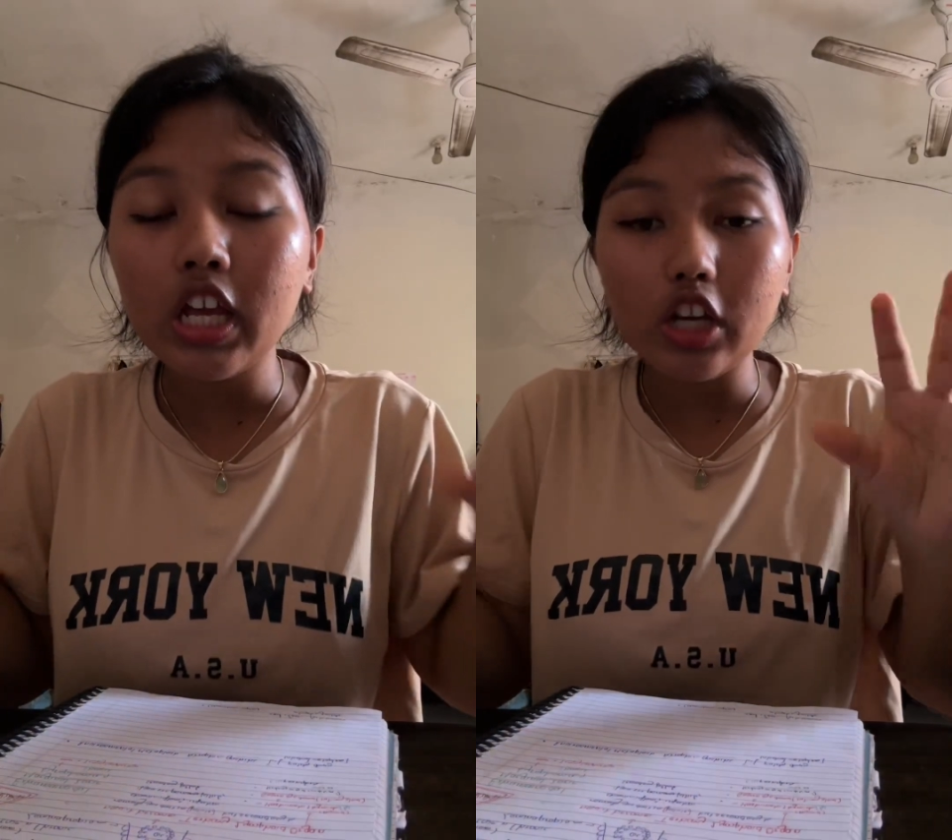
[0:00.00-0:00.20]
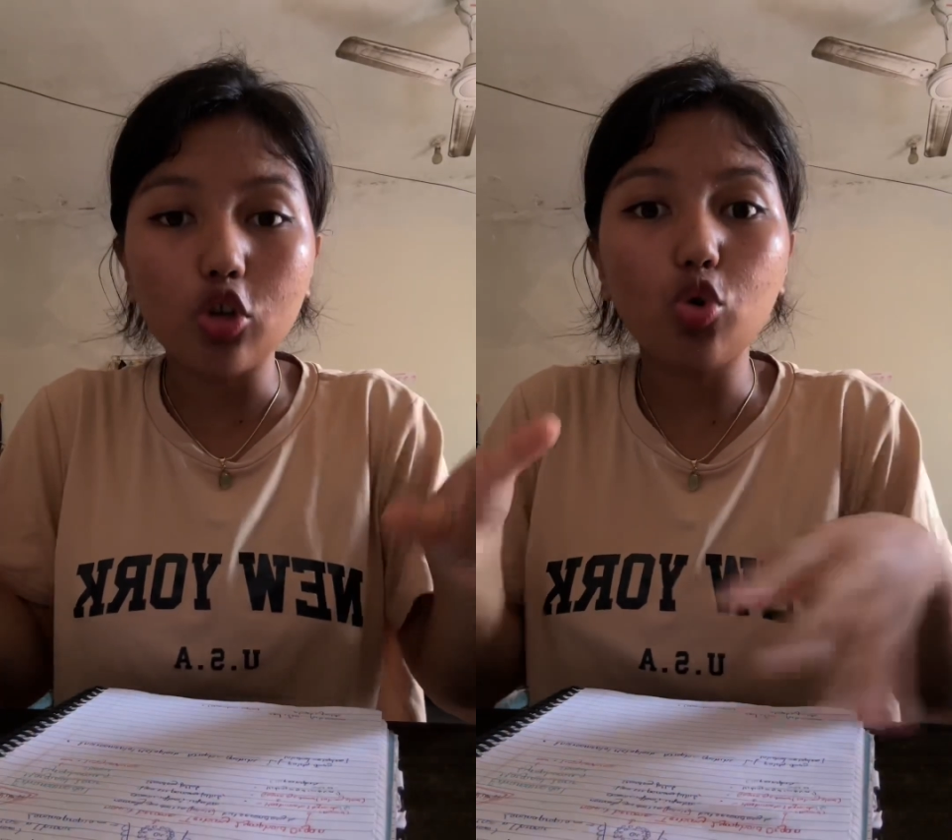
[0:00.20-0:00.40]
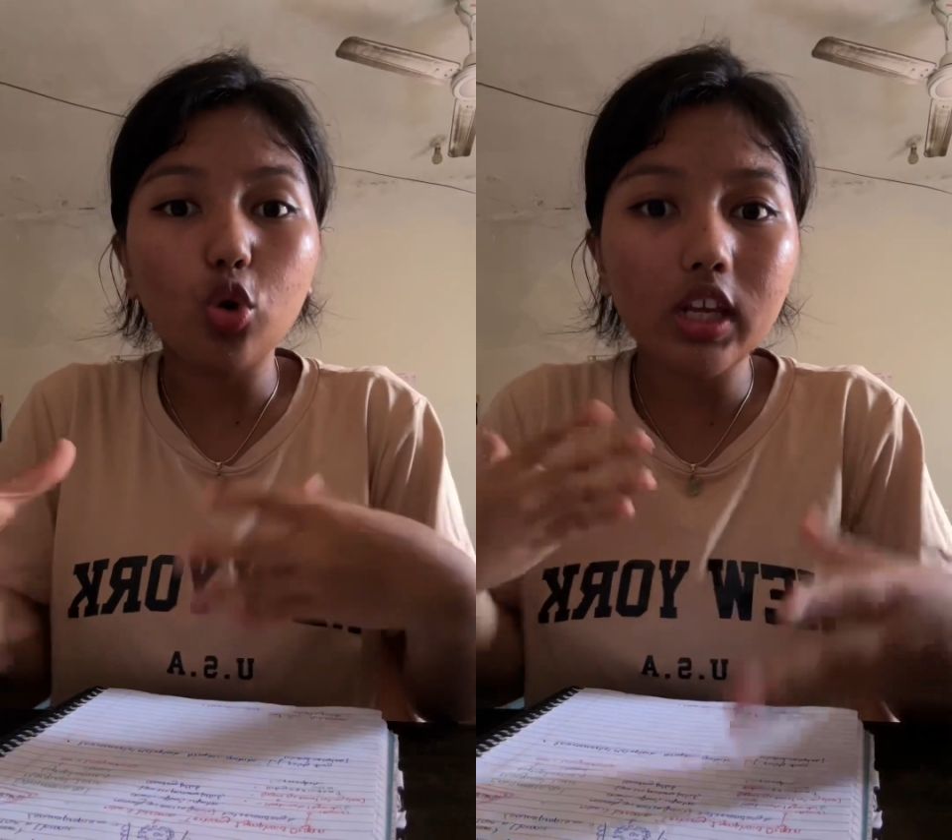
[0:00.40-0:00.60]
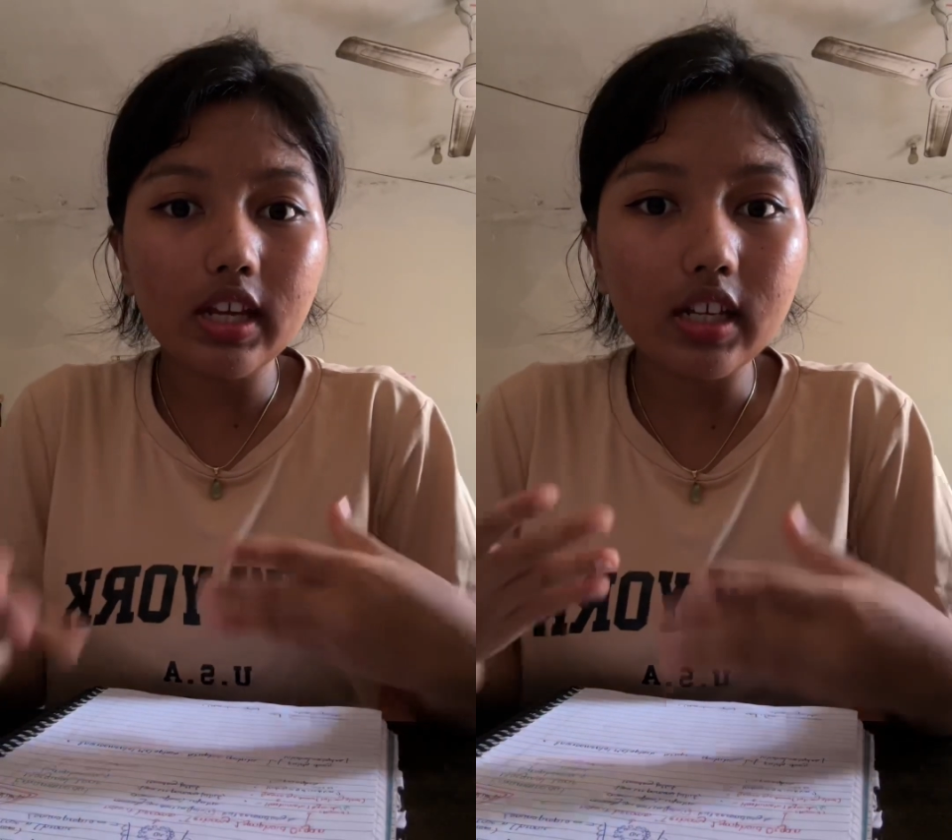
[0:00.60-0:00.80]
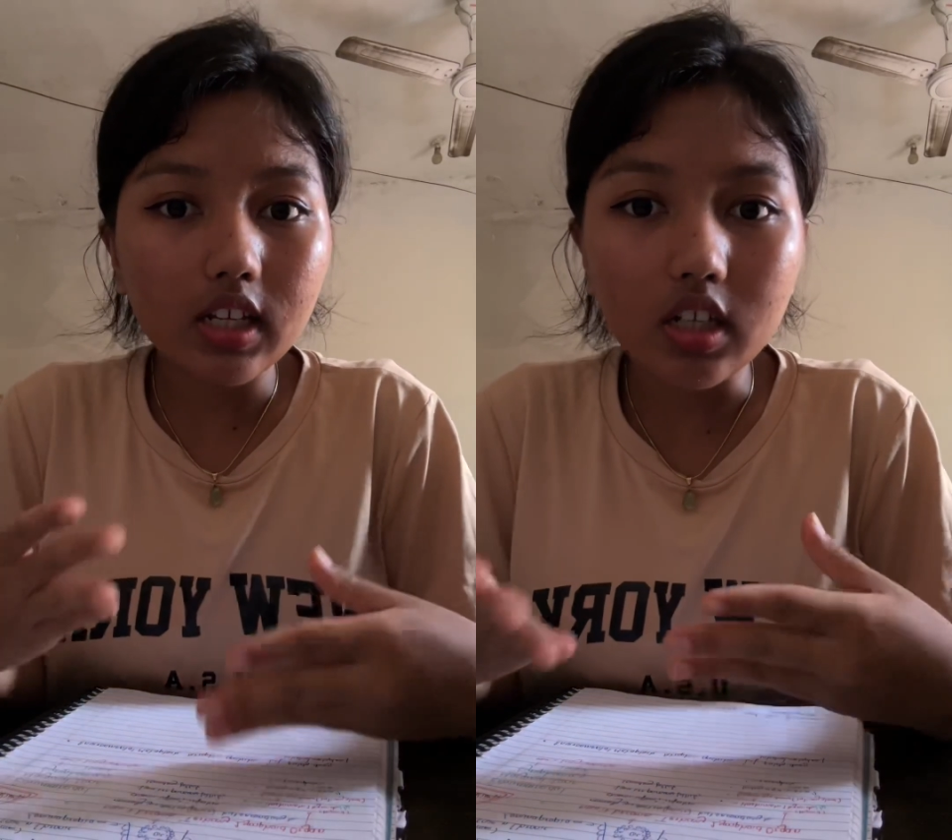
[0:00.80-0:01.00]
in
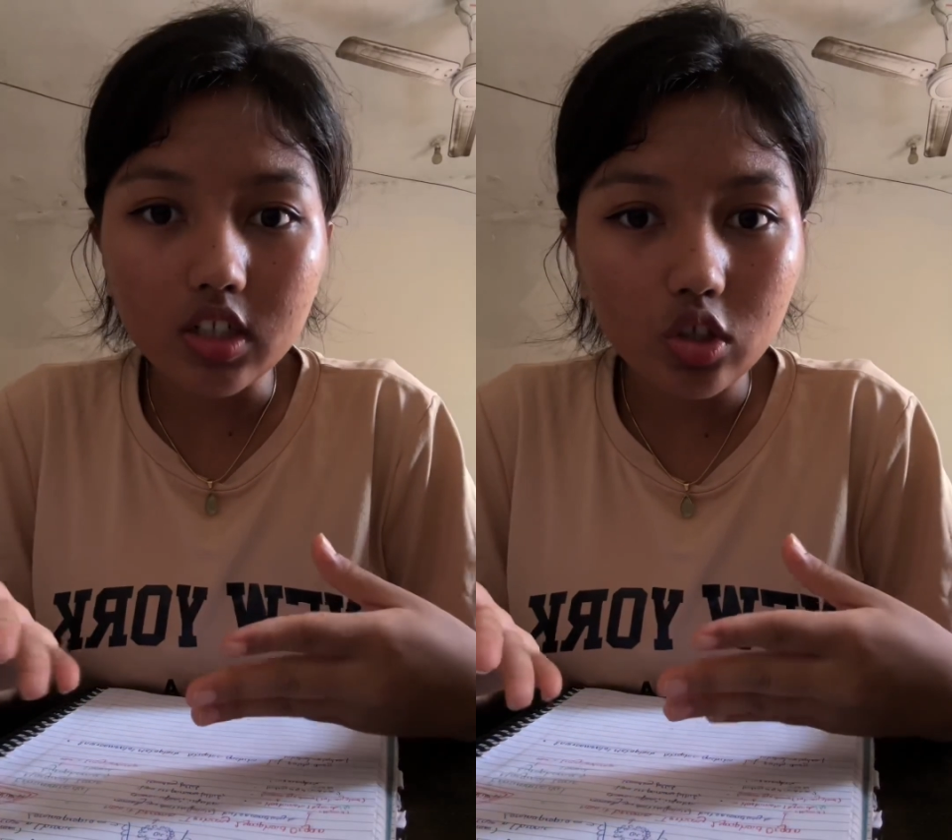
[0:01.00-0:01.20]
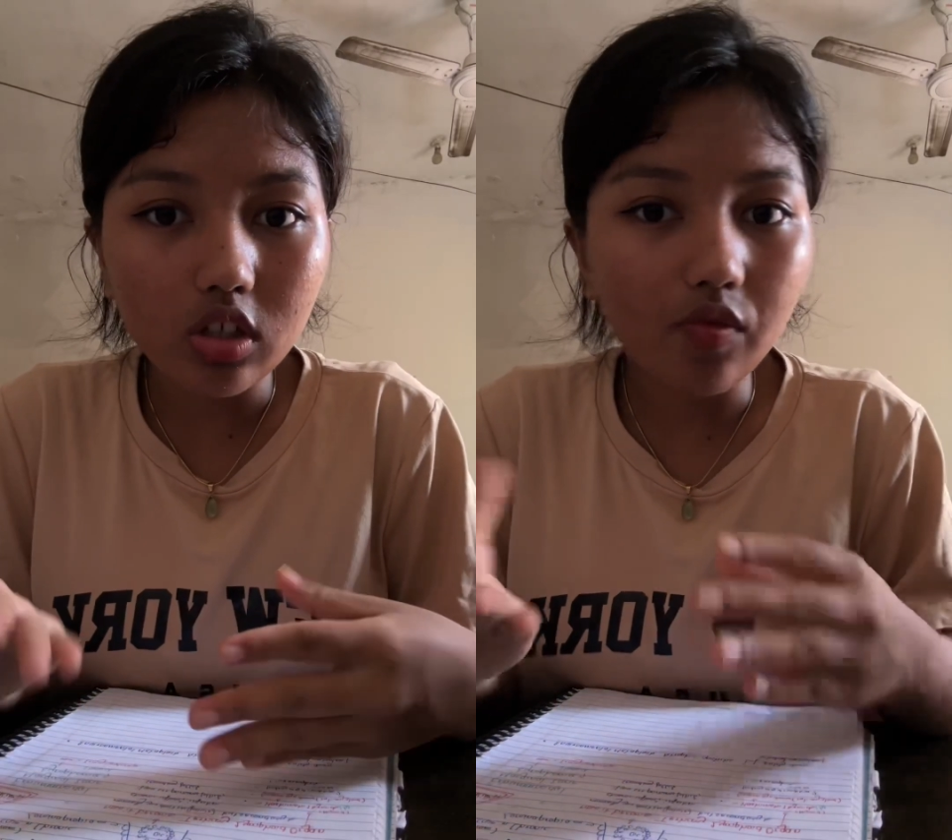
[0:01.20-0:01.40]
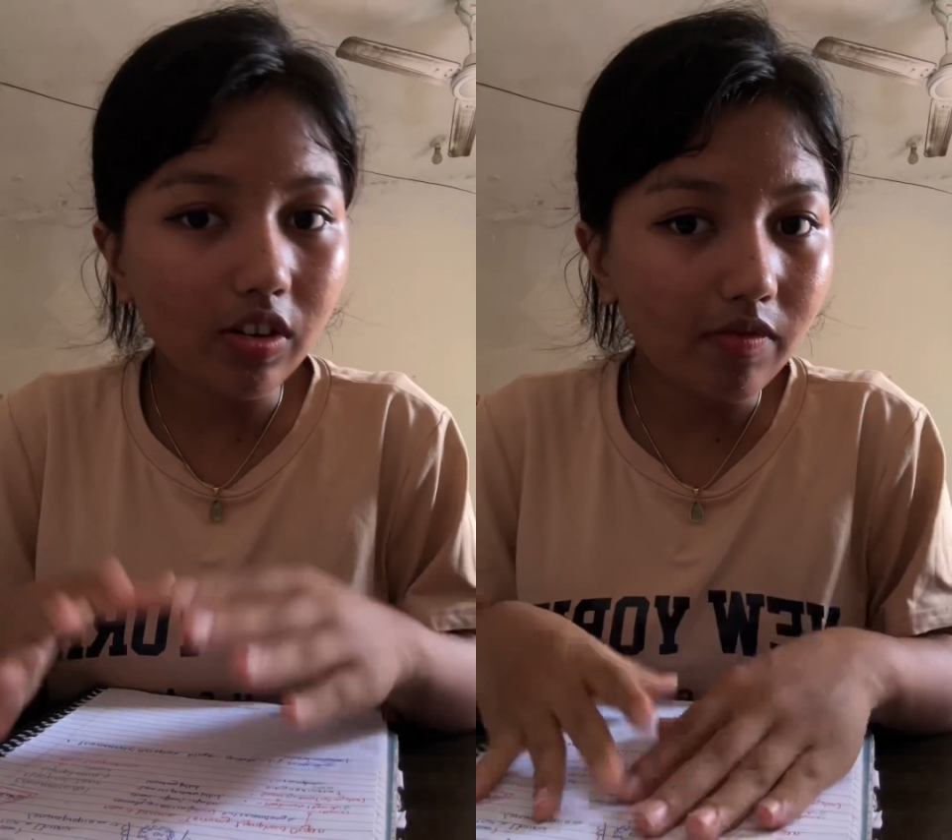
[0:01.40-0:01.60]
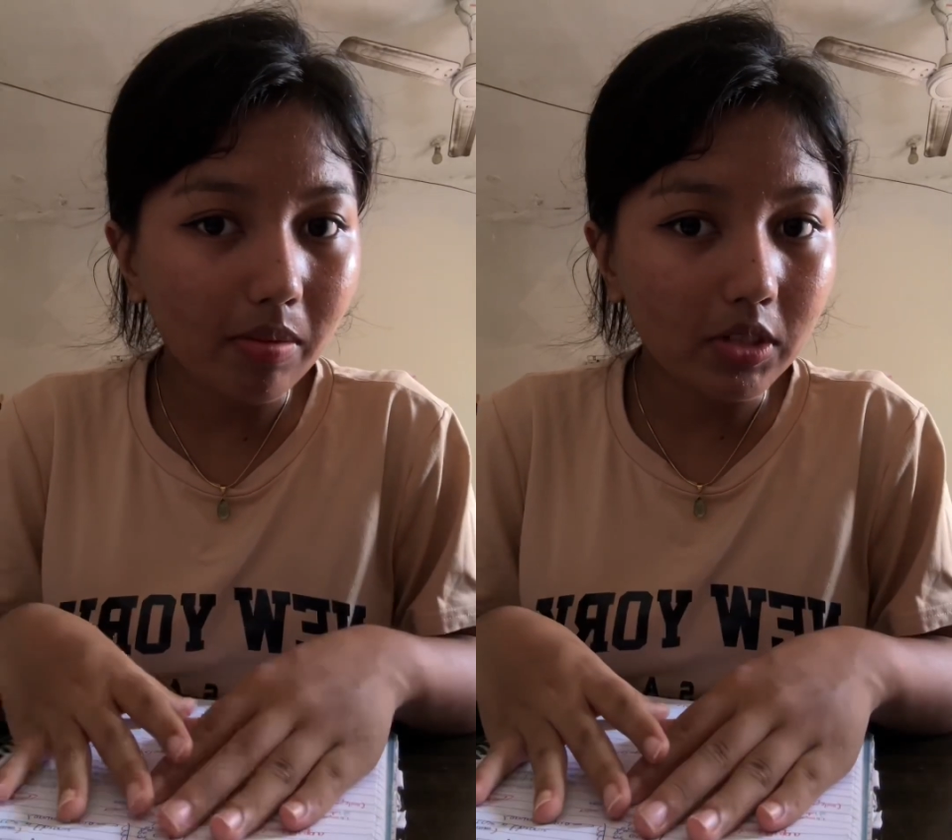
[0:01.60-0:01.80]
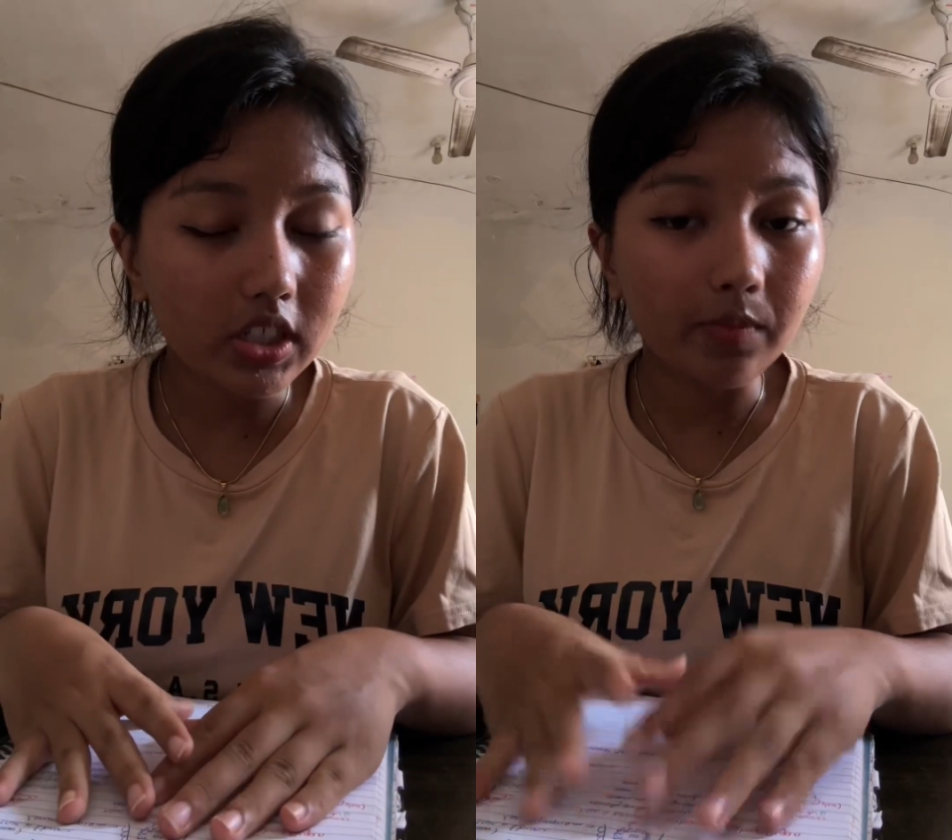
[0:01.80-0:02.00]
chronic condition of
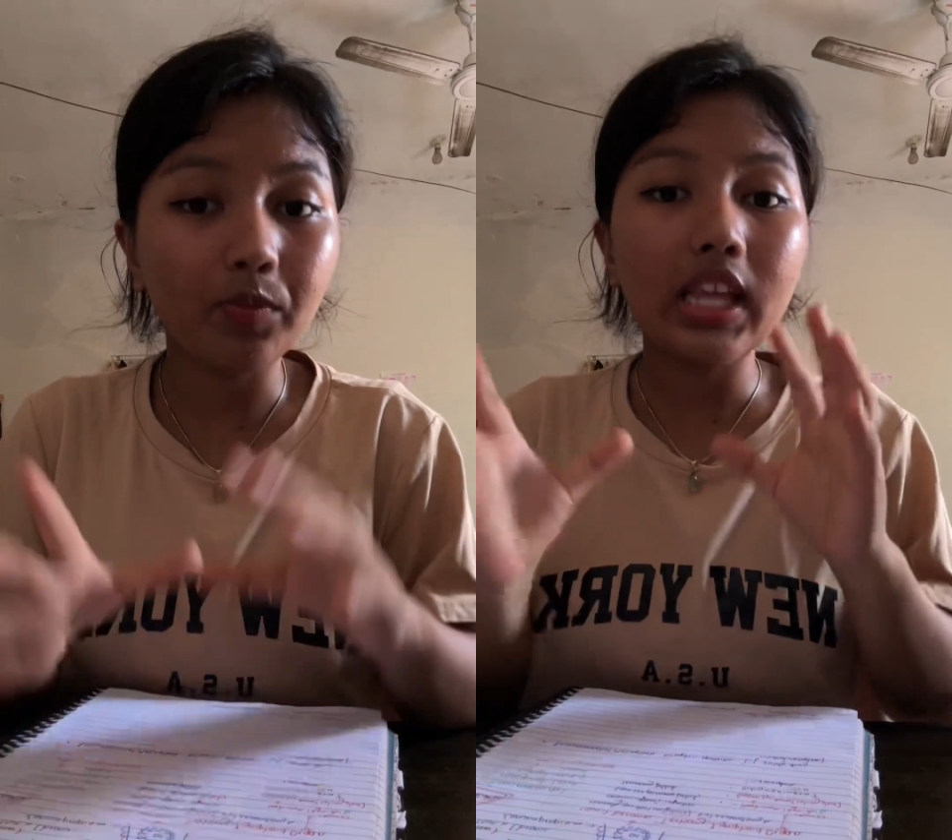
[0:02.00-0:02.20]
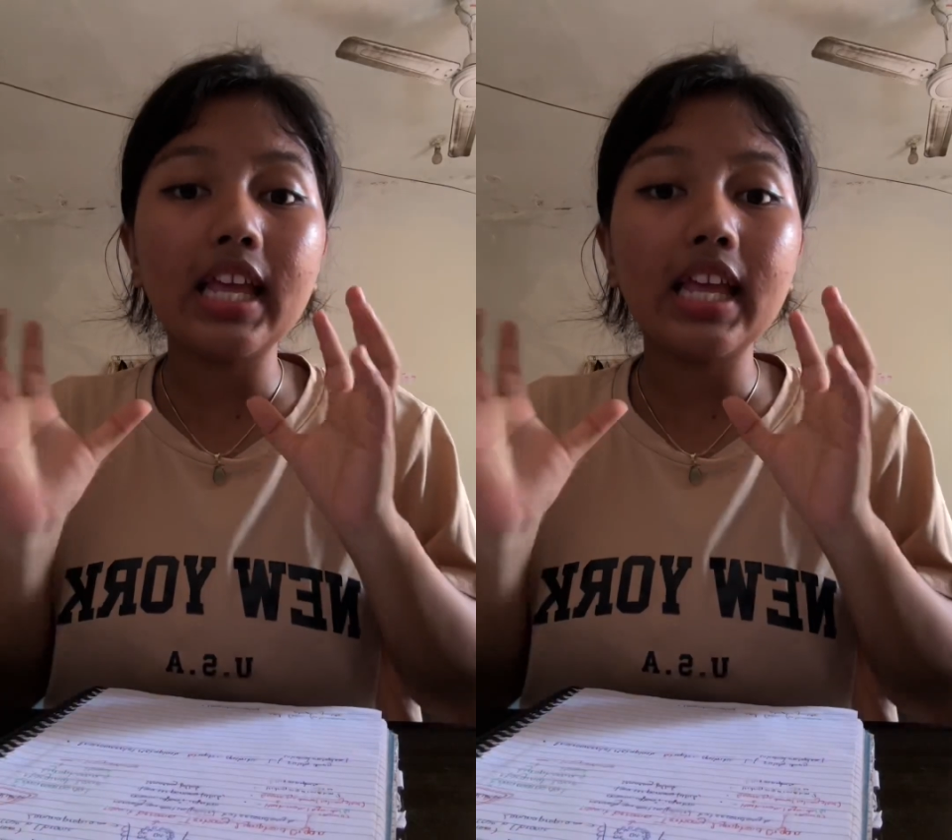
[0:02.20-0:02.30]
inflammation,